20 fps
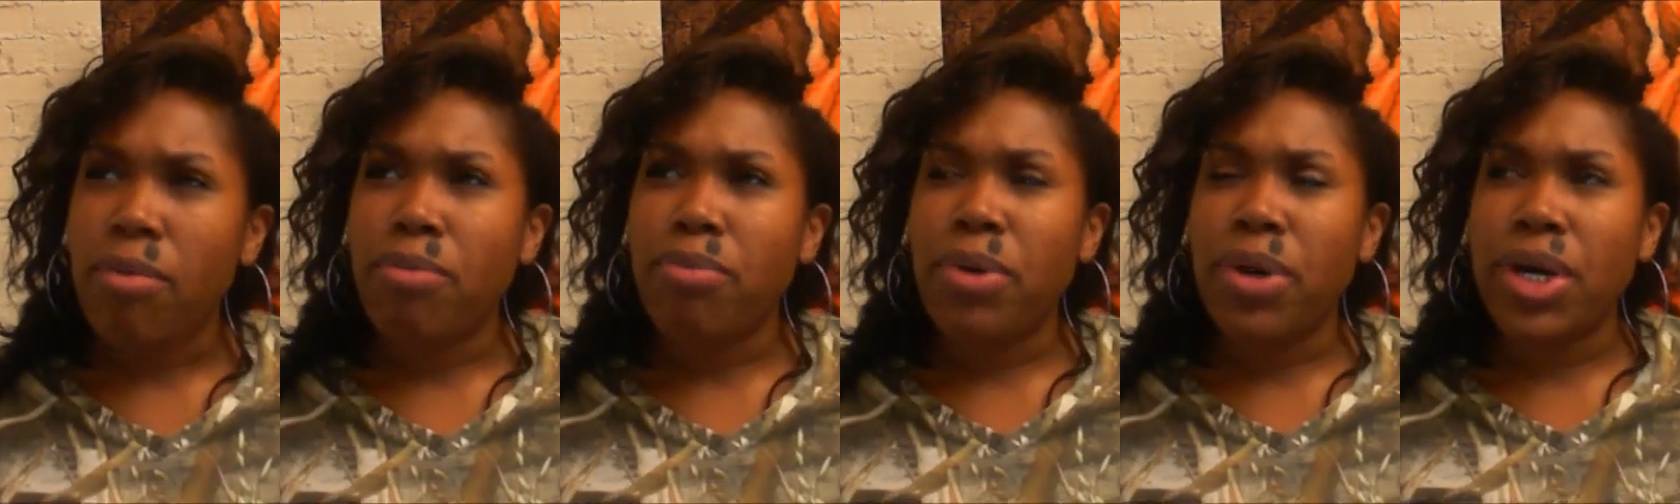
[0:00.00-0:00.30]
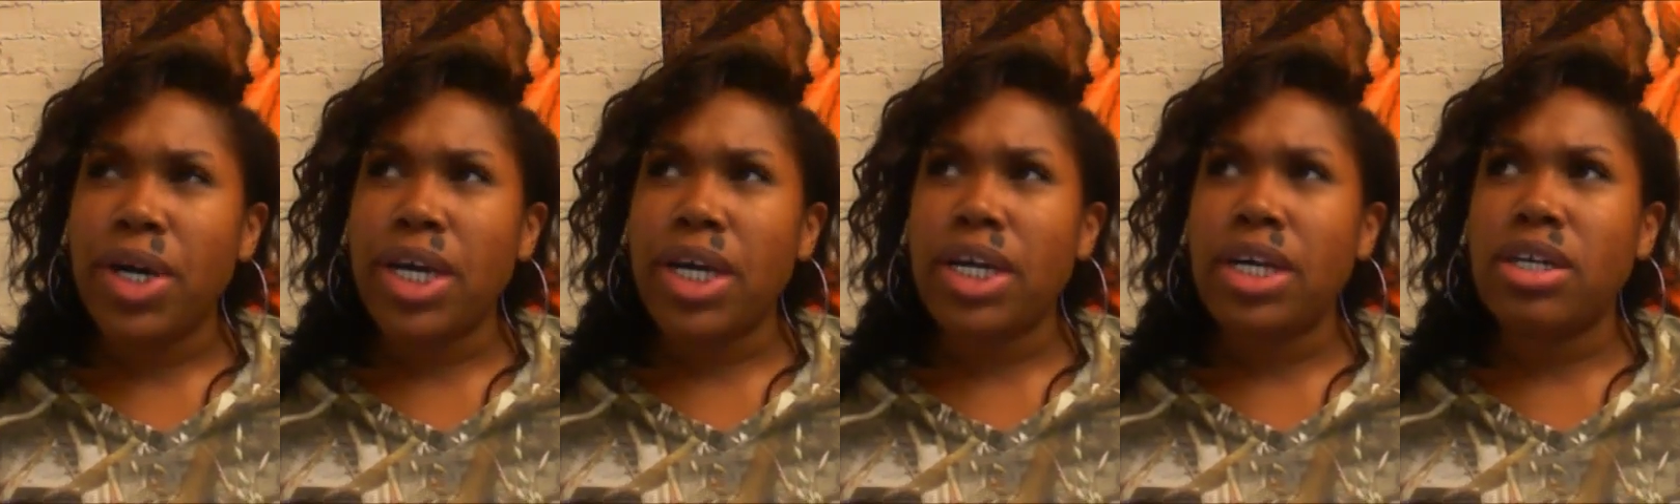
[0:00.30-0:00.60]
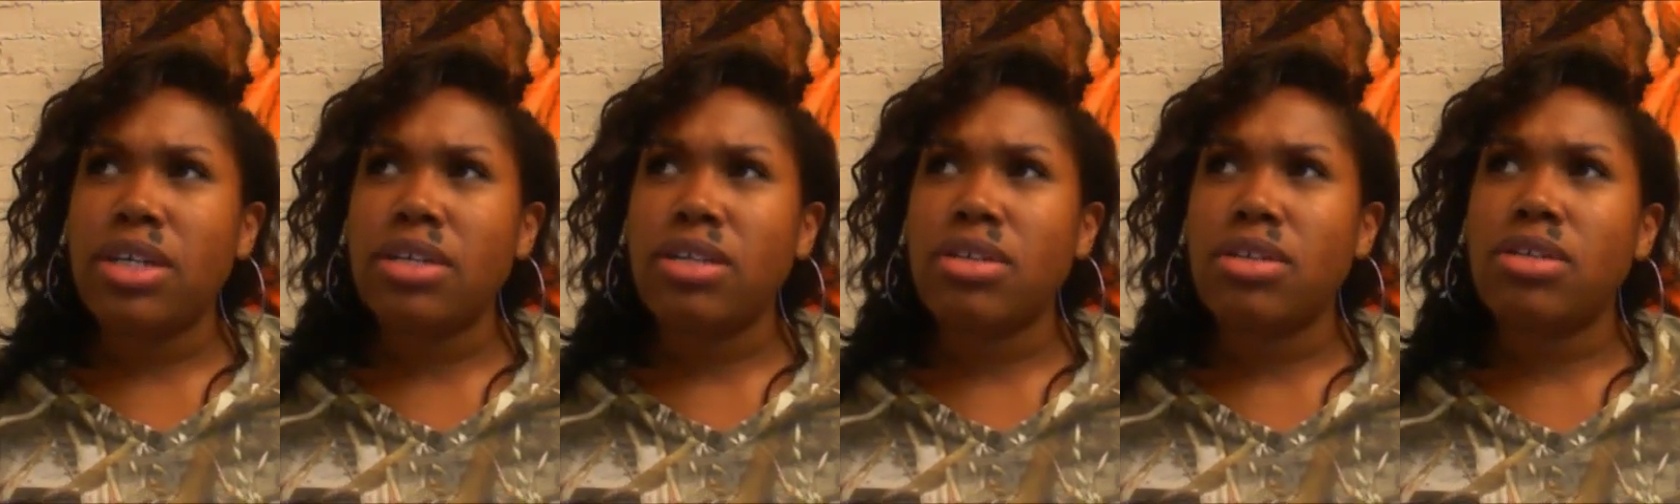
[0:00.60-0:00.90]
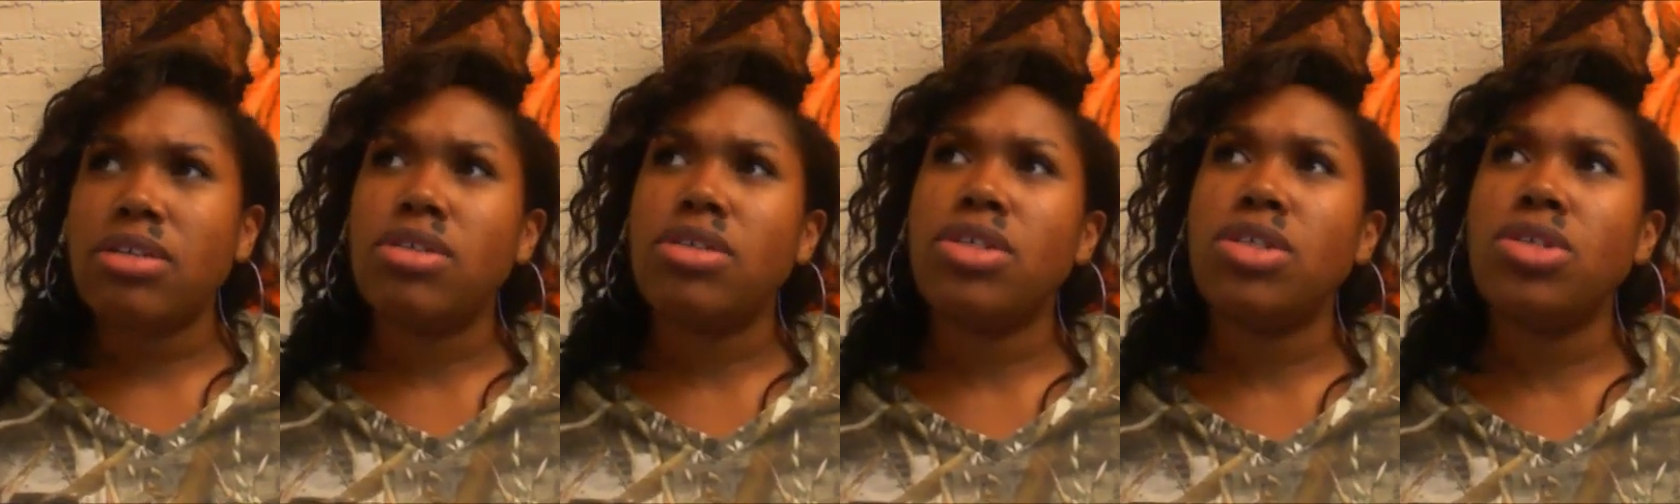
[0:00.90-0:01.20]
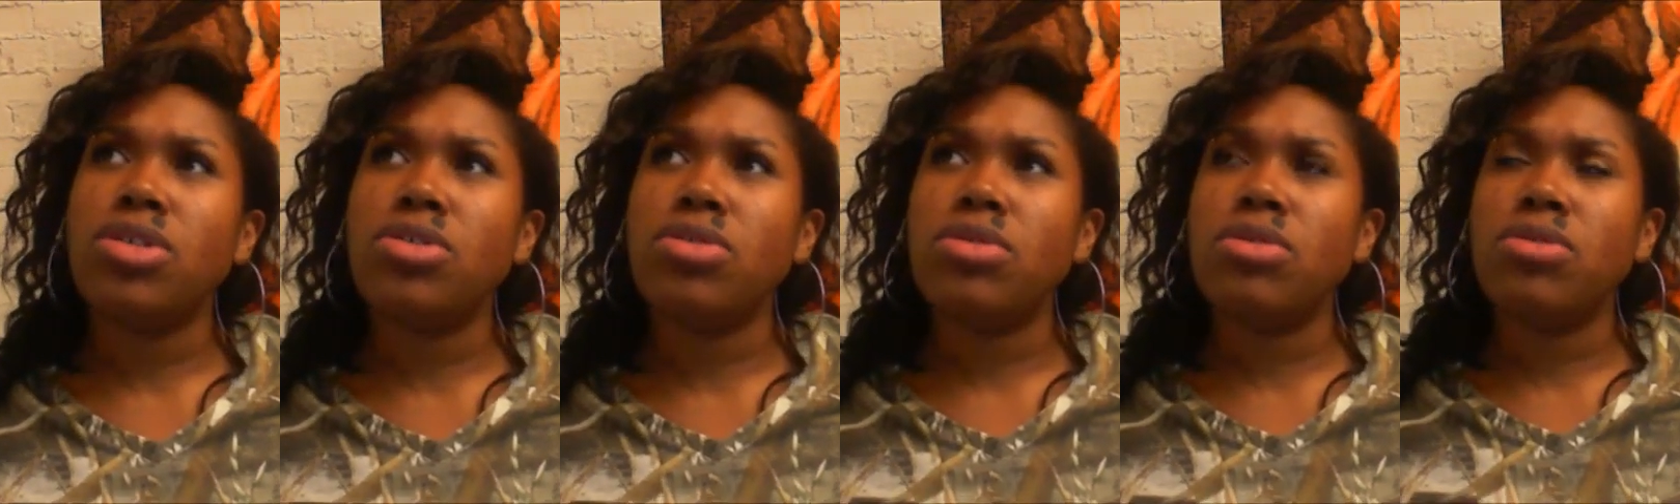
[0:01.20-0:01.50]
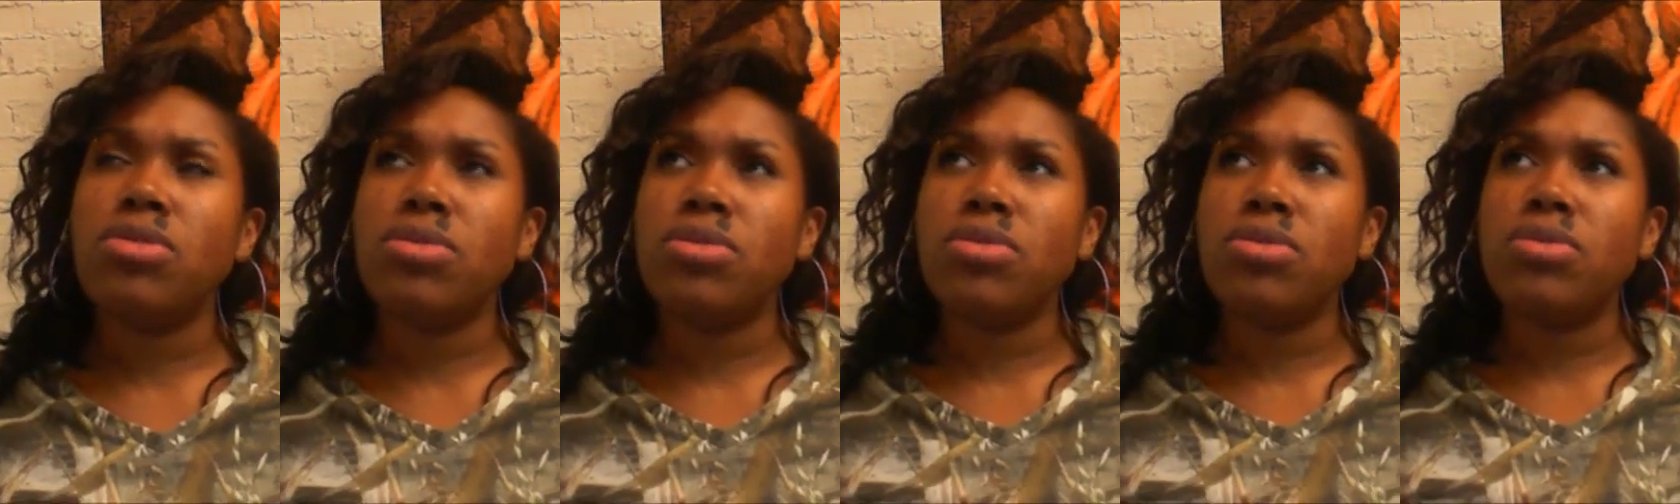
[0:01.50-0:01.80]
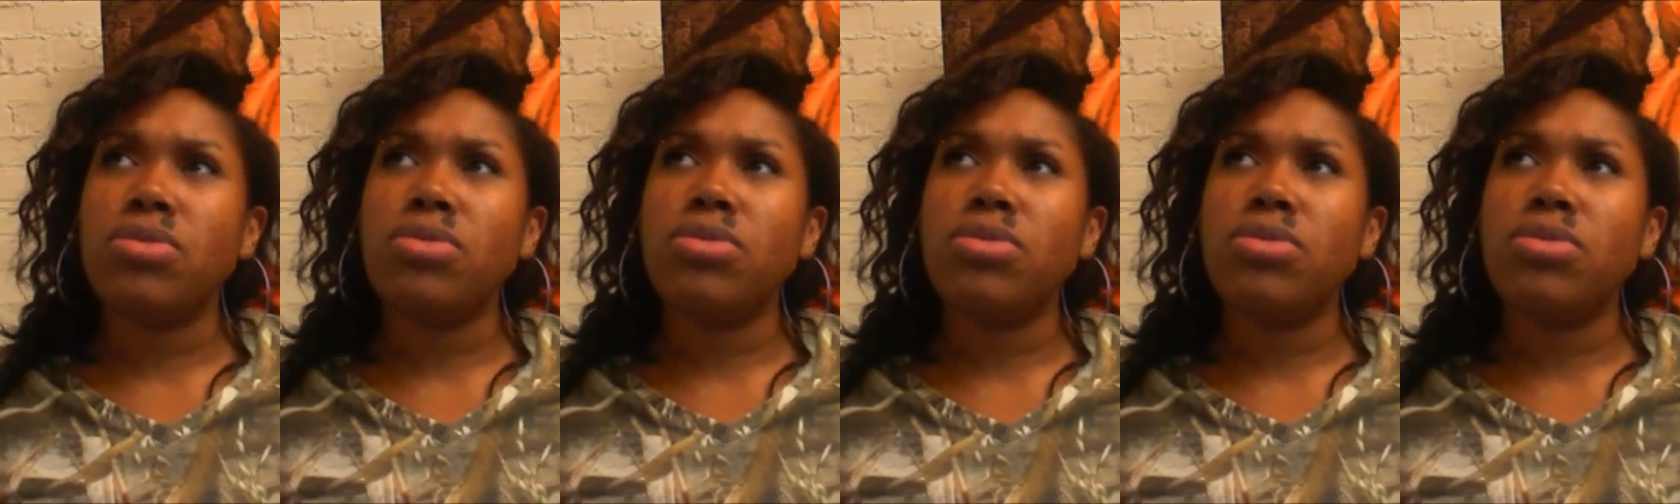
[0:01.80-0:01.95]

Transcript: but to